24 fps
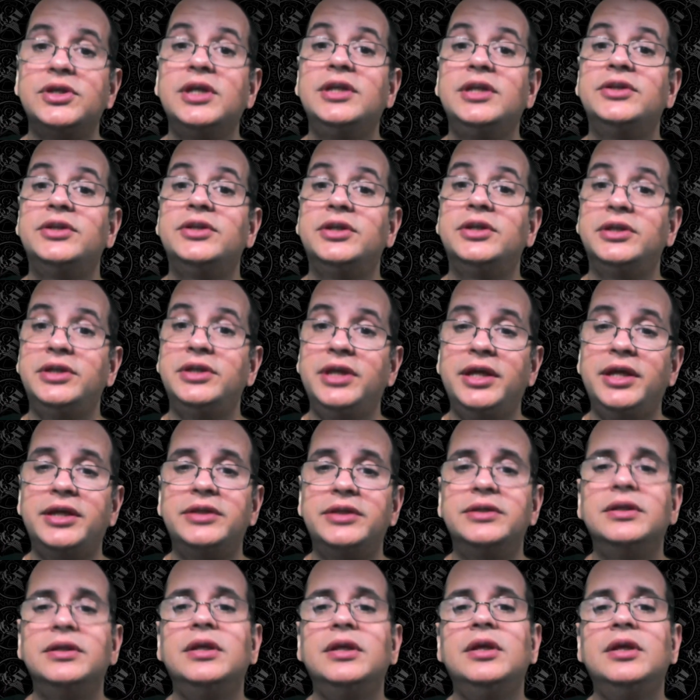then again
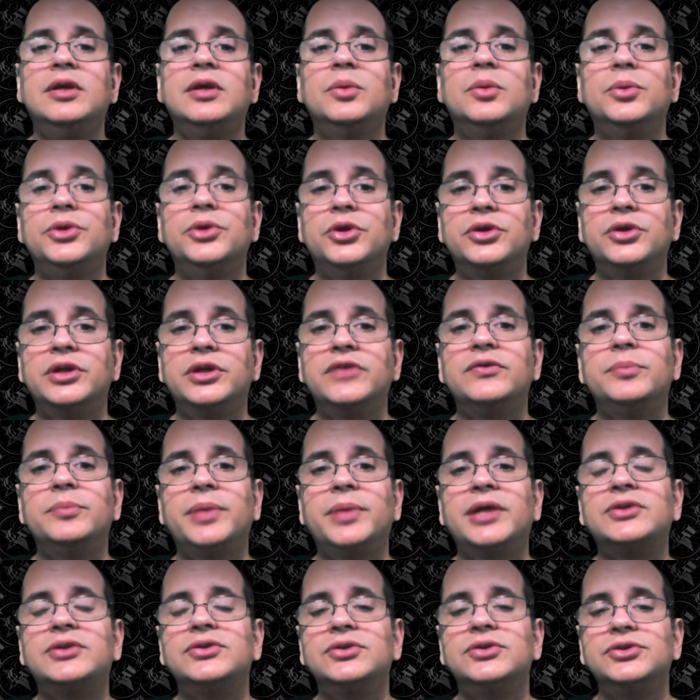when they are given back
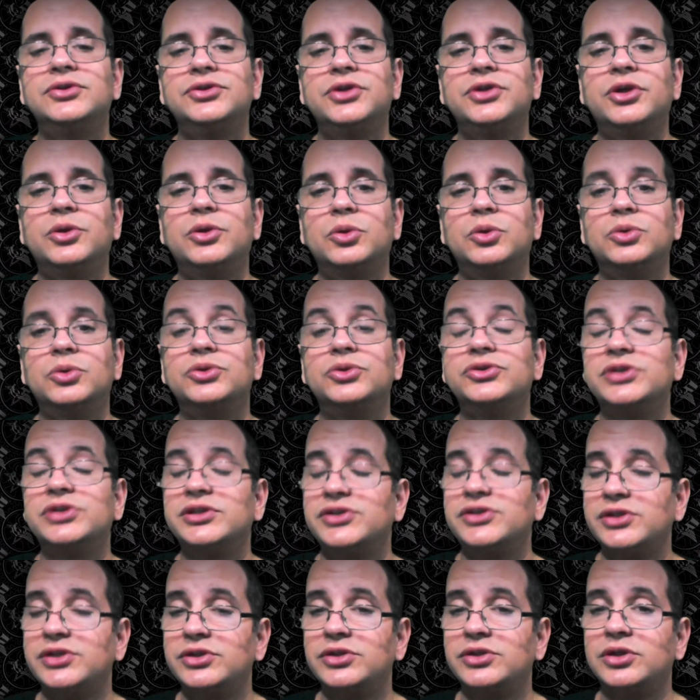to the shareholders as
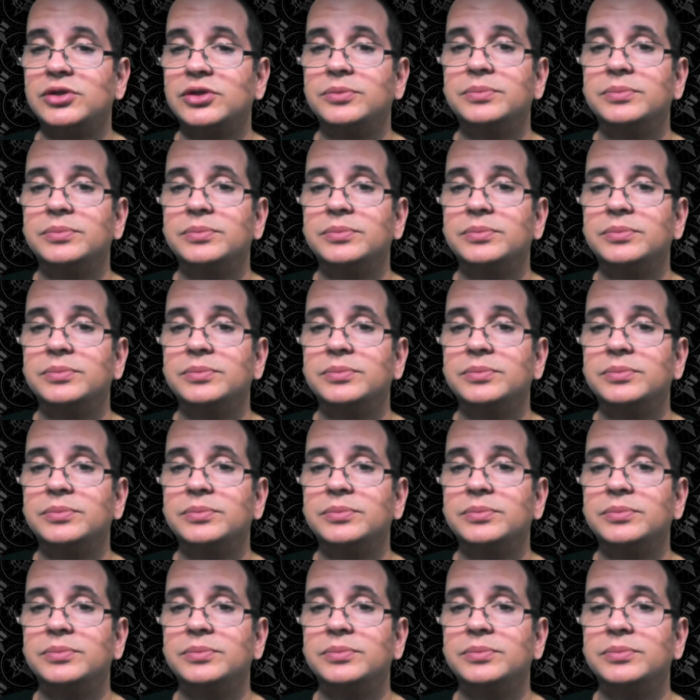income.